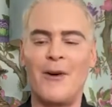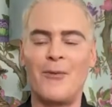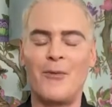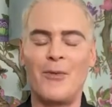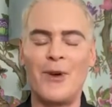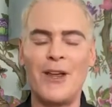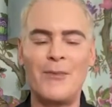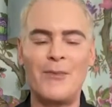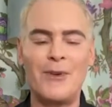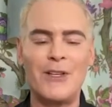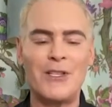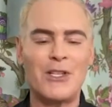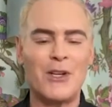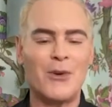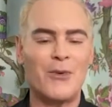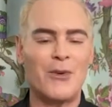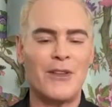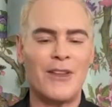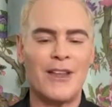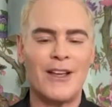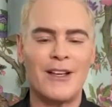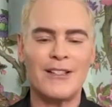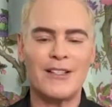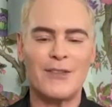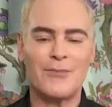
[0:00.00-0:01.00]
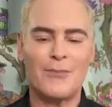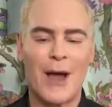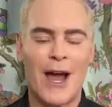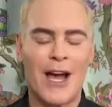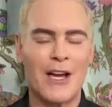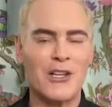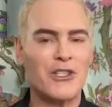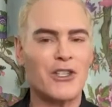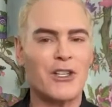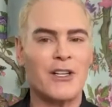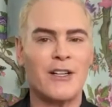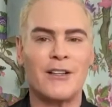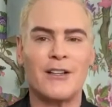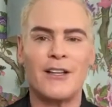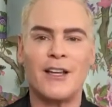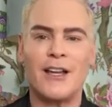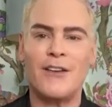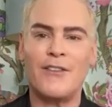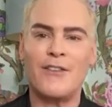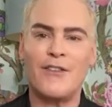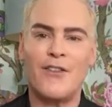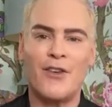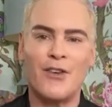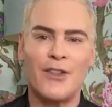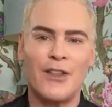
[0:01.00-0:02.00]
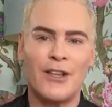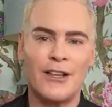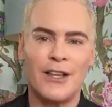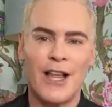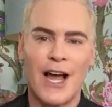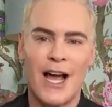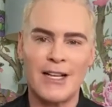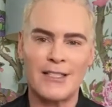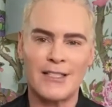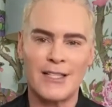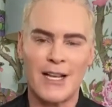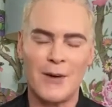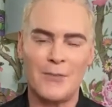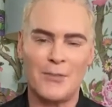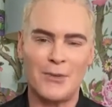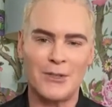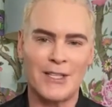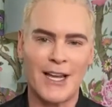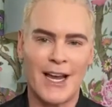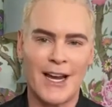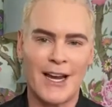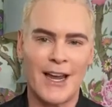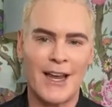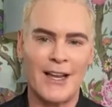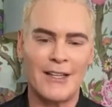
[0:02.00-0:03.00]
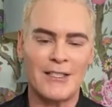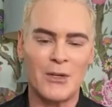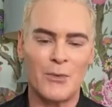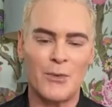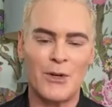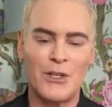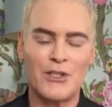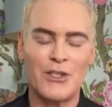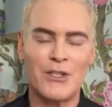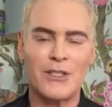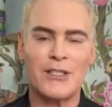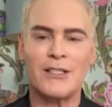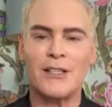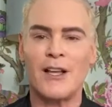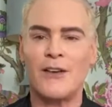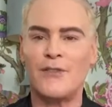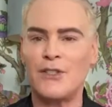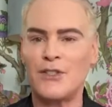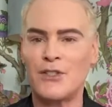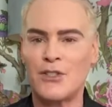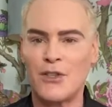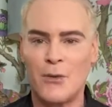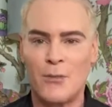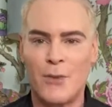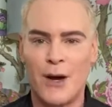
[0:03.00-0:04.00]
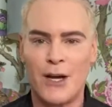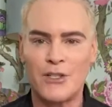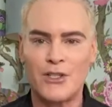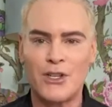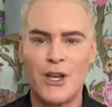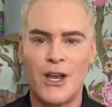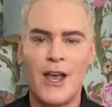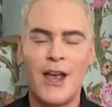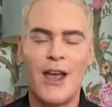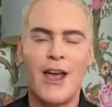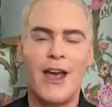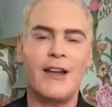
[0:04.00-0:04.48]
we've been doing this passionately for the last couple decades and we just love it so much.